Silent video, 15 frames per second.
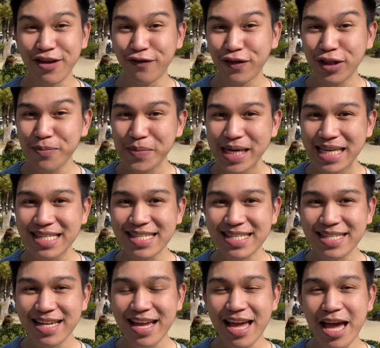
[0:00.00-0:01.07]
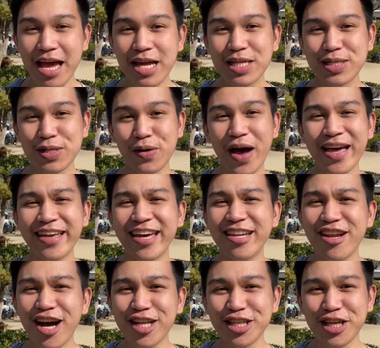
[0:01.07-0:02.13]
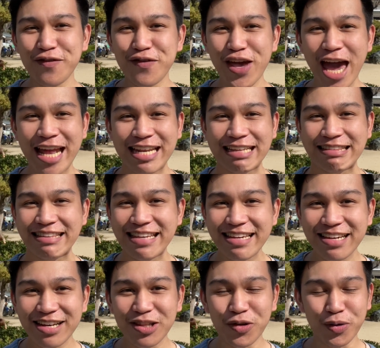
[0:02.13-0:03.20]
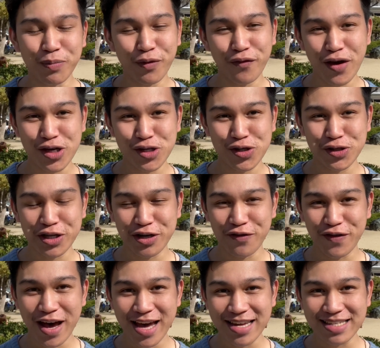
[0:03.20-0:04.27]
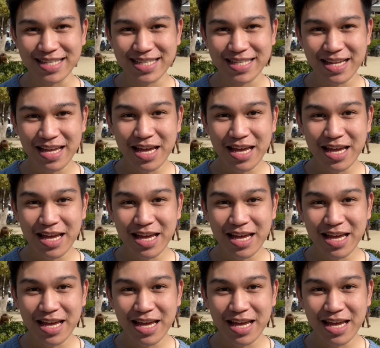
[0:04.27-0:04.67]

Philippines, so I cannot give you any legal or professional advice.